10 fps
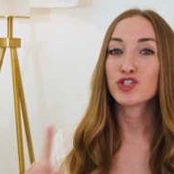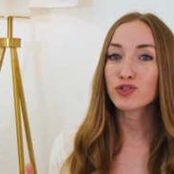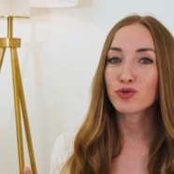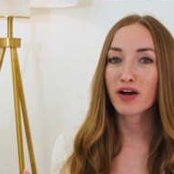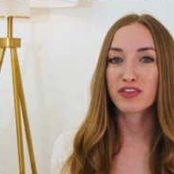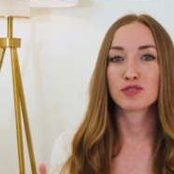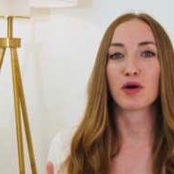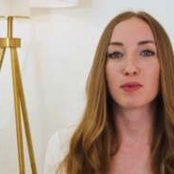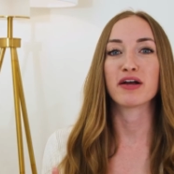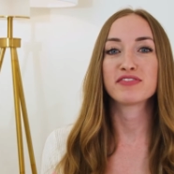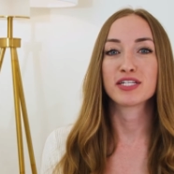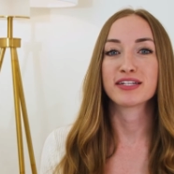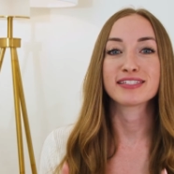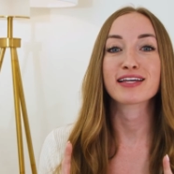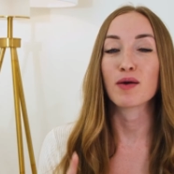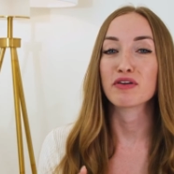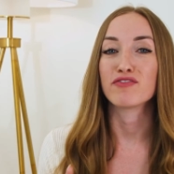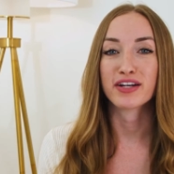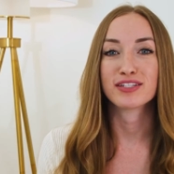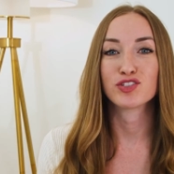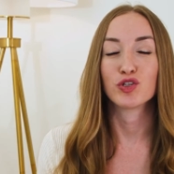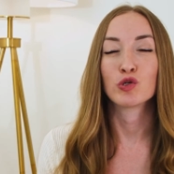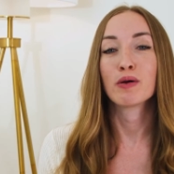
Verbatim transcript: two of this bar prep series coming very soon.